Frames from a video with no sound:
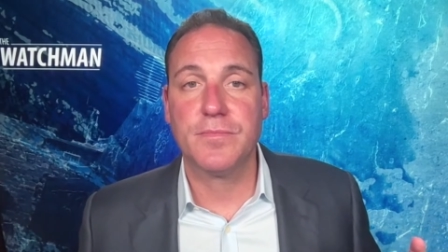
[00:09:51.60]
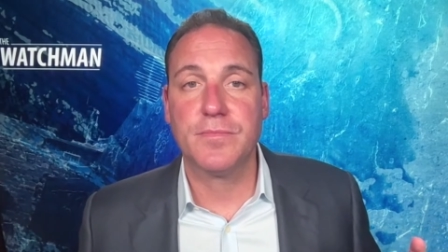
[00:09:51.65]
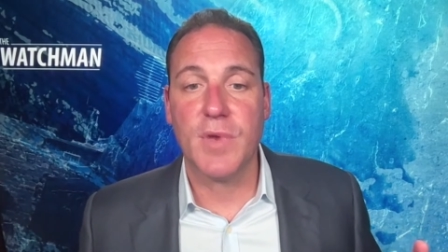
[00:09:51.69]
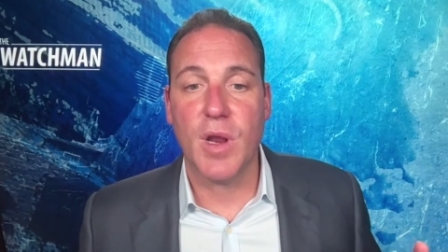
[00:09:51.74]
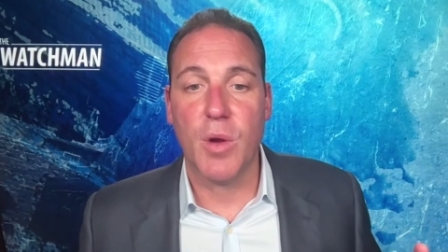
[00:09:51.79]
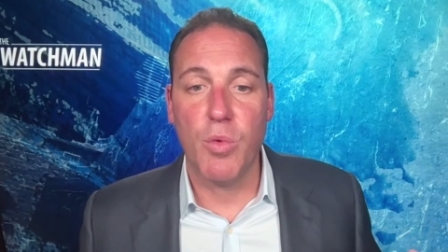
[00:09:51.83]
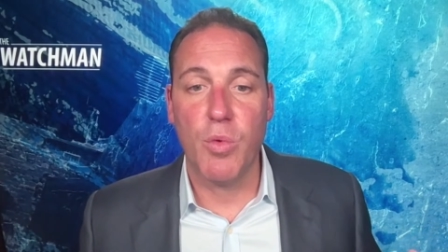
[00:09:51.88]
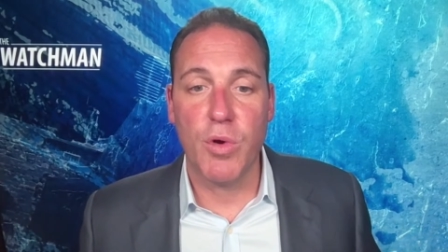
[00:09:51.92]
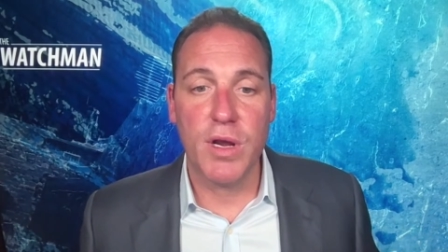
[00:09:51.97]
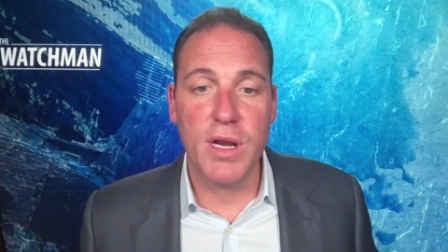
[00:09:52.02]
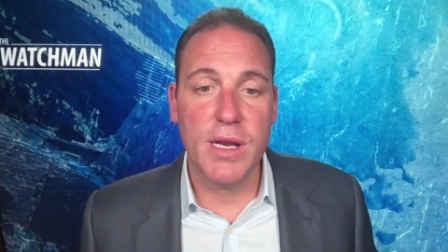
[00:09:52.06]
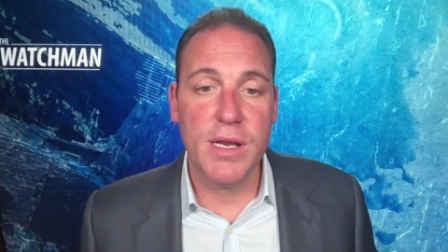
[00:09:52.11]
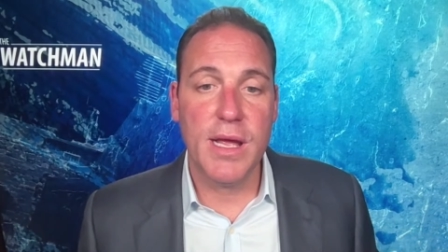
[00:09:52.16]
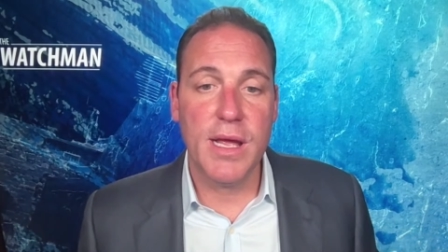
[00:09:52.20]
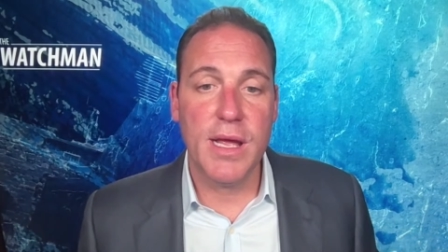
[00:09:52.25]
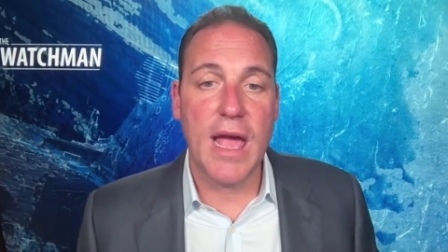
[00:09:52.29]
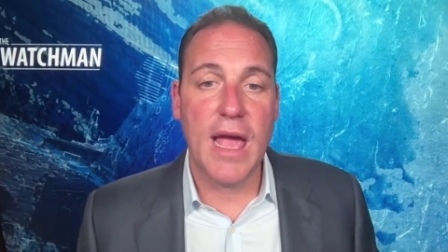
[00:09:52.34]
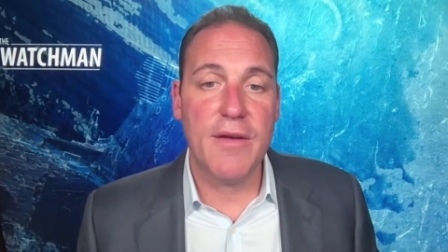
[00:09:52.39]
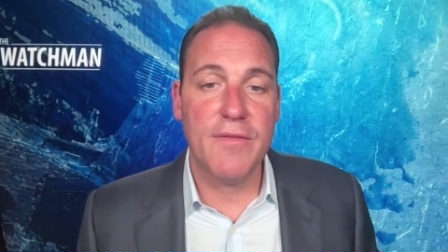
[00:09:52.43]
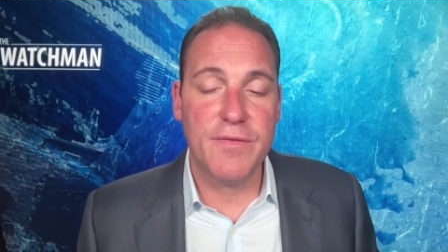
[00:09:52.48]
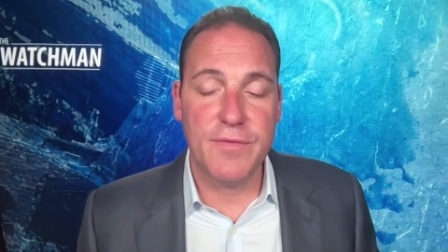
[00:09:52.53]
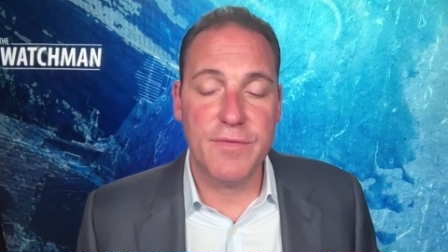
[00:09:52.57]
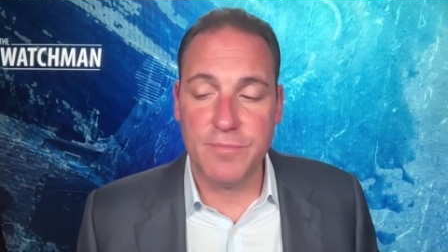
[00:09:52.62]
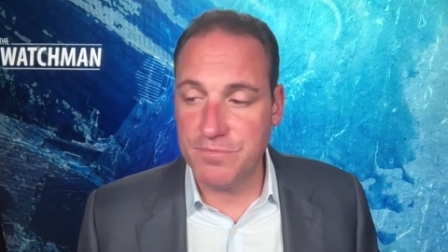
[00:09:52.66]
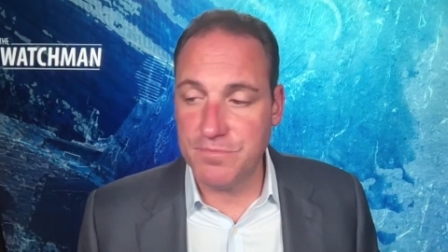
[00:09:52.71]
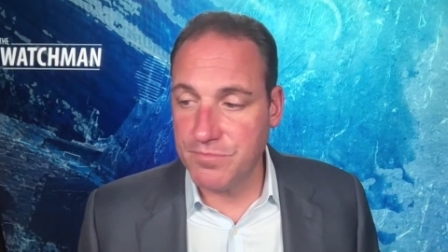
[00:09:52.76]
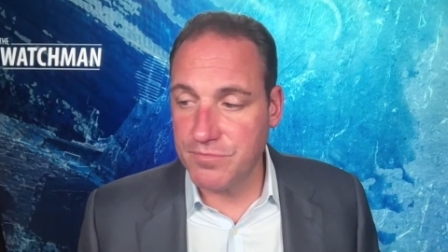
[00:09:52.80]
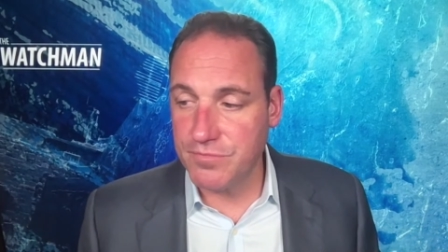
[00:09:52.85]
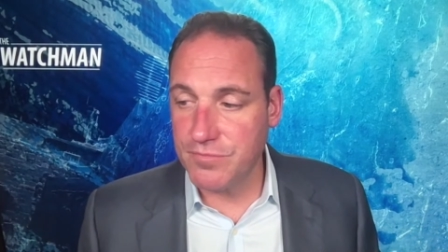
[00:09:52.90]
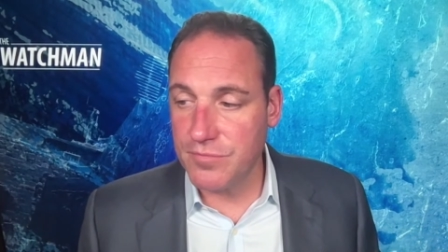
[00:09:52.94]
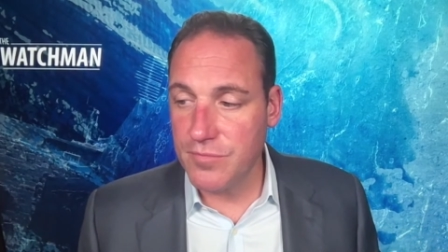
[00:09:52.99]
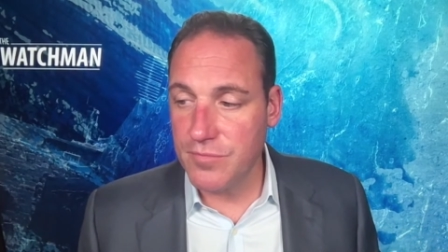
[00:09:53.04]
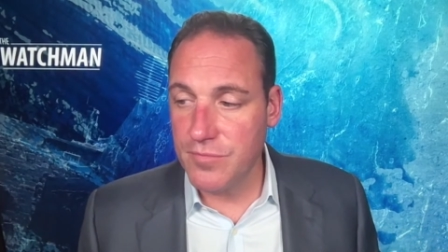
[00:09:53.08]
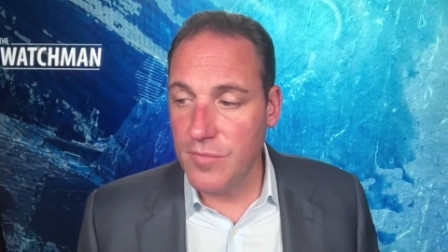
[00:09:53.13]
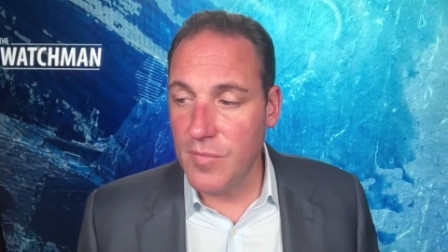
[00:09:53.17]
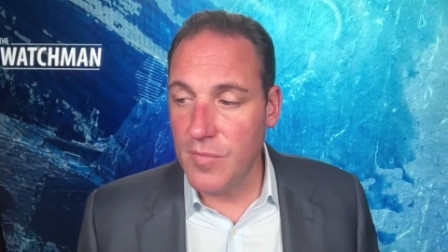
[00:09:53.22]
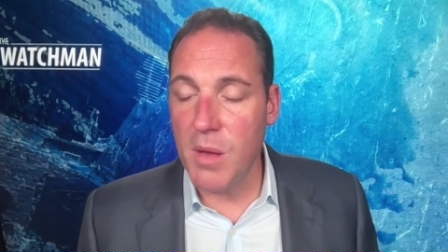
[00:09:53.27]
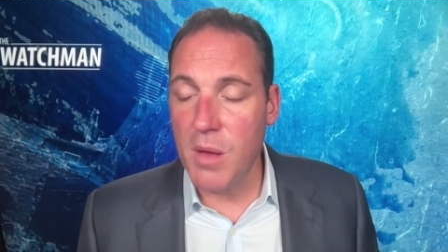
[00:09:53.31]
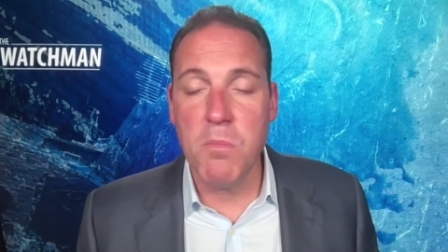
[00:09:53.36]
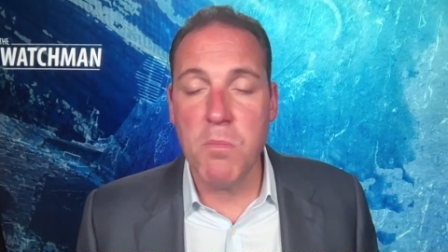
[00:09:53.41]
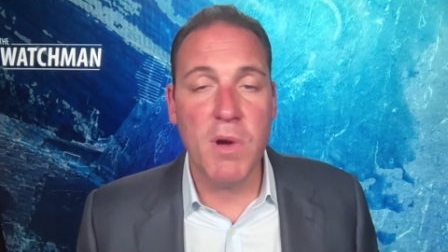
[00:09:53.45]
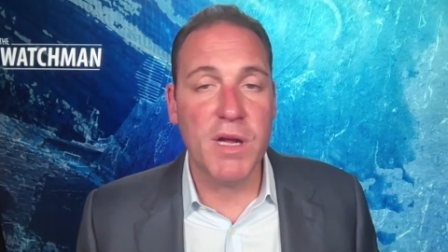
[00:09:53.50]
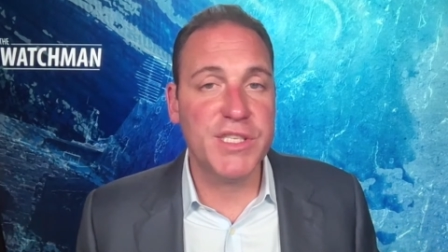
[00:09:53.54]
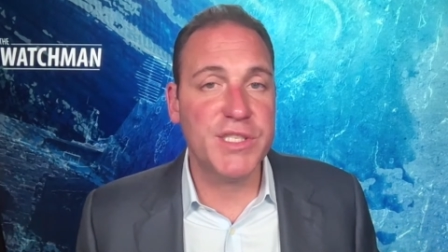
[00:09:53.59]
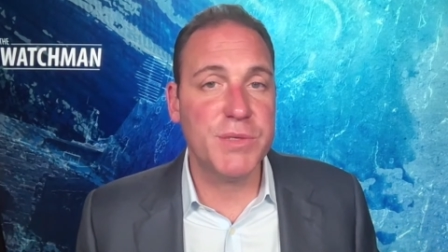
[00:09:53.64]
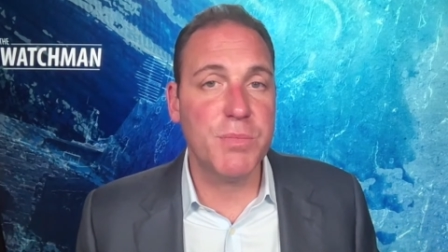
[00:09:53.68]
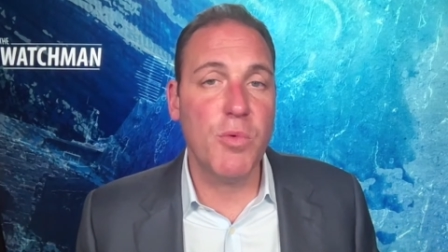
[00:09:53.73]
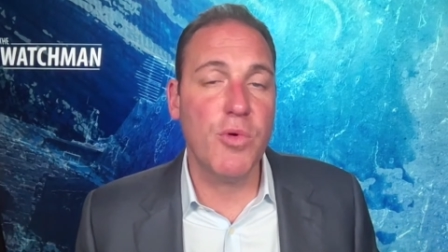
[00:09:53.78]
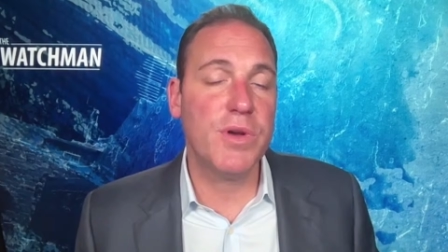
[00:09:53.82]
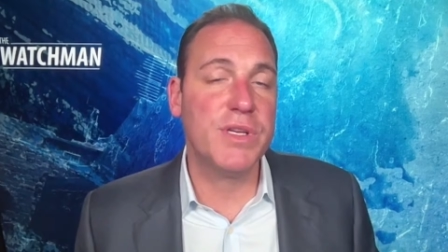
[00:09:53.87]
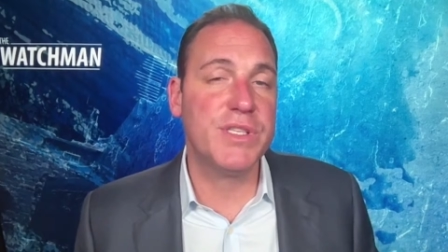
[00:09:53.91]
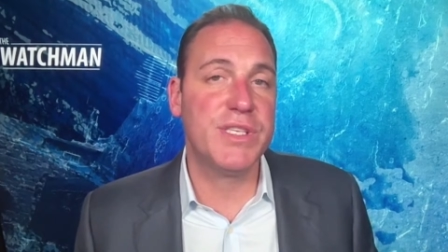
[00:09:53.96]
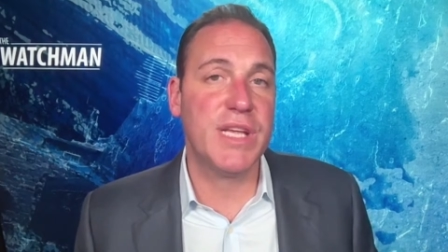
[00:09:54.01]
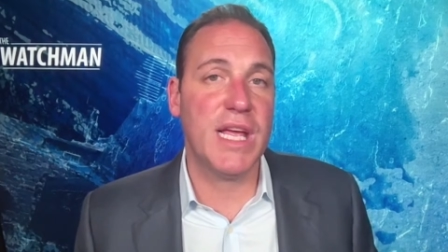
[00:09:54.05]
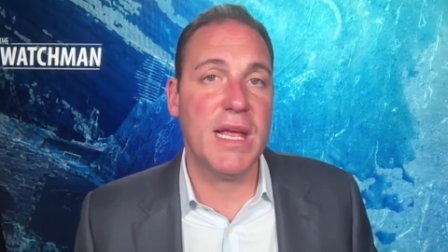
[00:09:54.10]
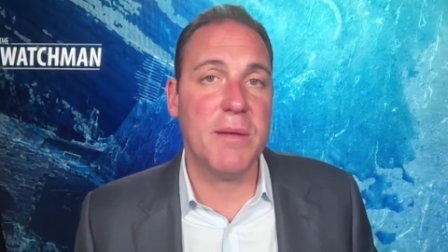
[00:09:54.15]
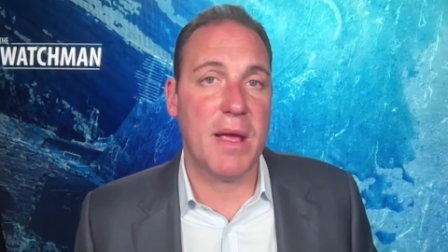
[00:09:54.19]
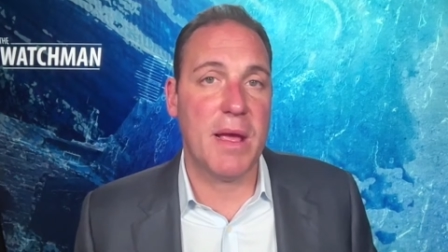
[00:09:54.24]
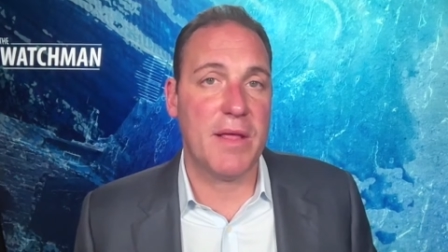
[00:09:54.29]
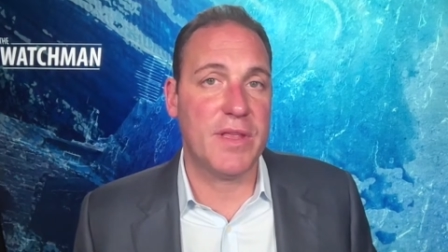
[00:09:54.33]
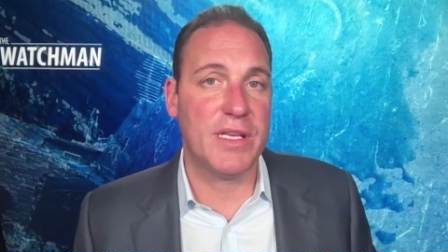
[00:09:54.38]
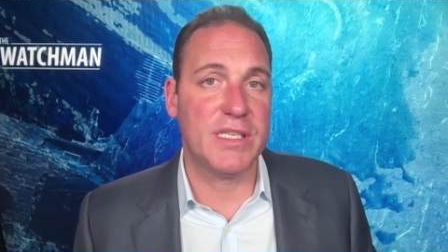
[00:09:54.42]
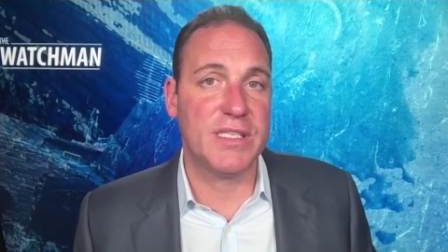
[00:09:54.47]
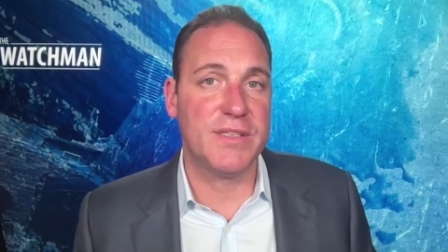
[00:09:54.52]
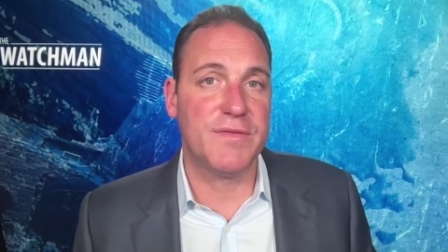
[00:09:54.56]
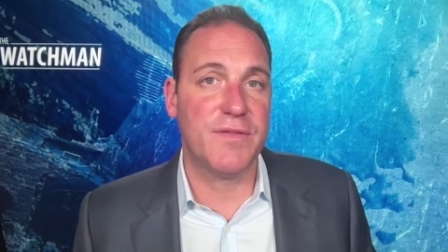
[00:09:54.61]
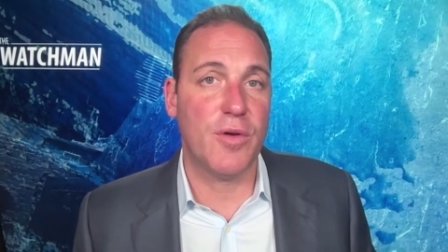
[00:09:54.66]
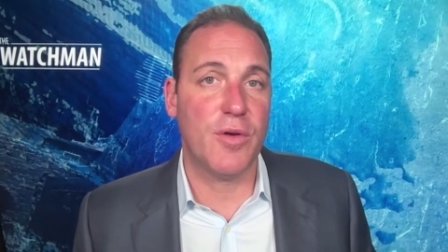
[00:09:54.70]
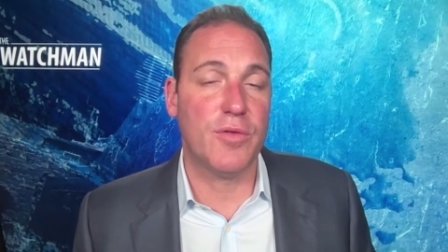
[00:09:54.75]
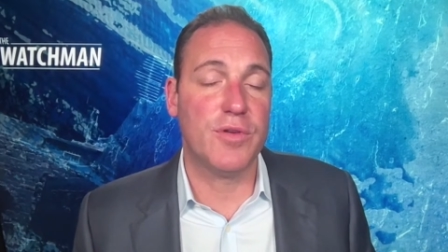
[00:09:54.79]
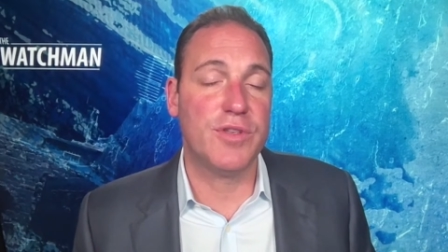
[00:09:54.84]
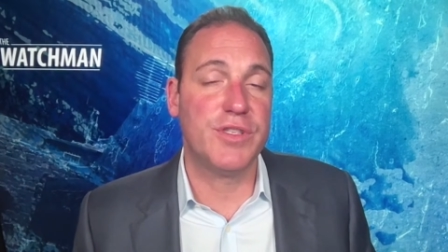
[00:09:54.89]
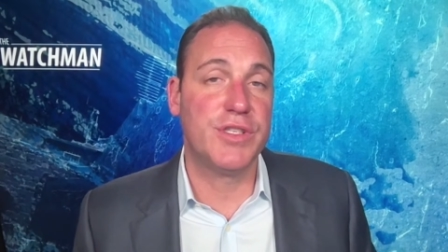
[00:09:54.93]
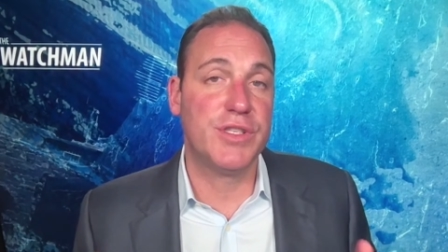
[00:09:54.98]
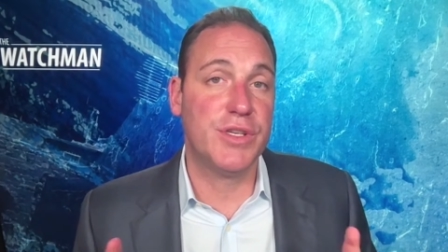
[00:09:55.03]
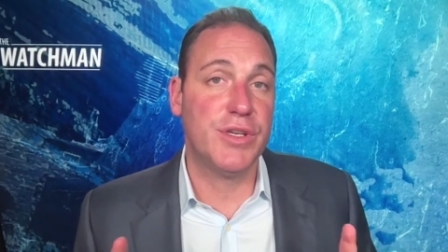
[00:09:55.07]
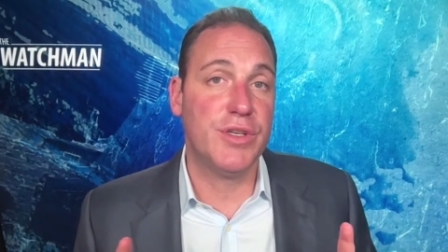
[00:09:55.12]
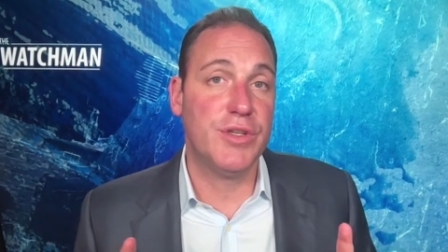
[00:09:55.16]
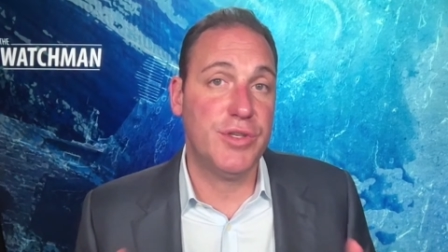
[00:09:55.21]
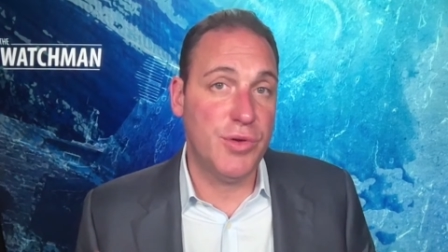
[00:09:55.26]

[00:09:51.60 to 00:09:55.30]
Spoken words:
We're going to have much more to say about this, folks,